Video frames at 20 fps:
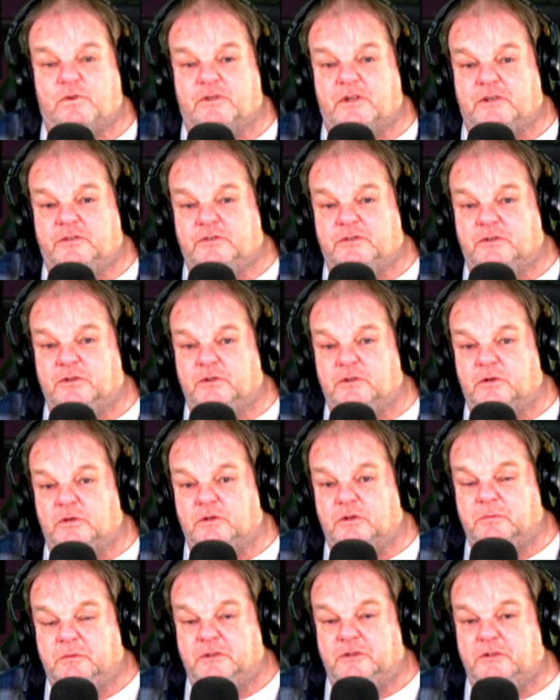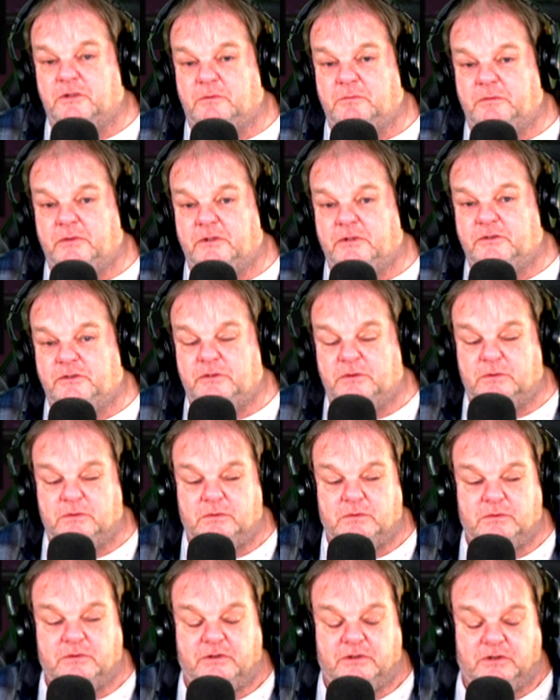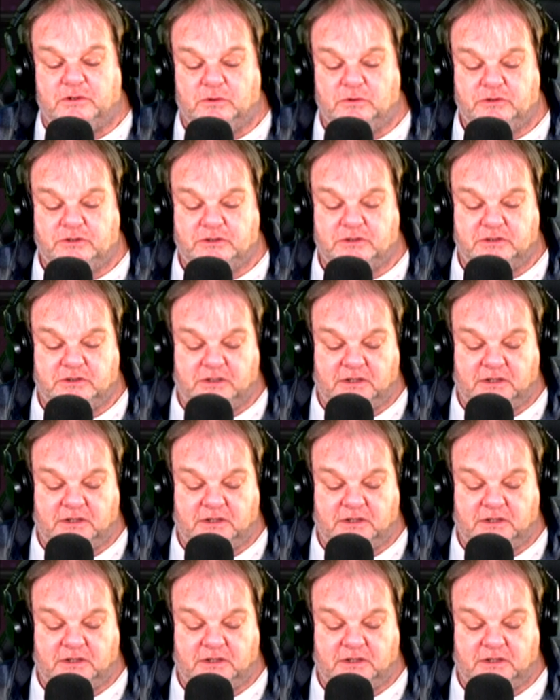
that they're going to be dumping into the ocean.